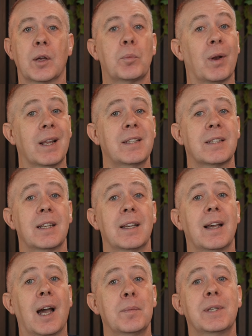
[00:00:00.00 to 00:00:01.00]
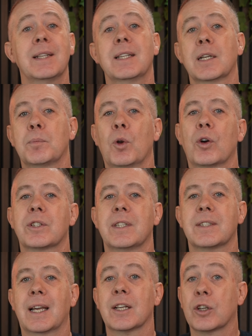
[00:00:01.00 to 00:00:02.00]
Plus, updating a block's
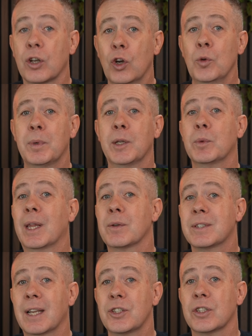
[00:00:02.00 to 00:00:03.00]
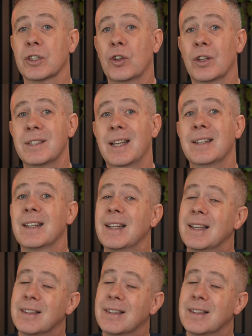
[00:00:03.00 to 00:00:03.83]
design globally without touching the content,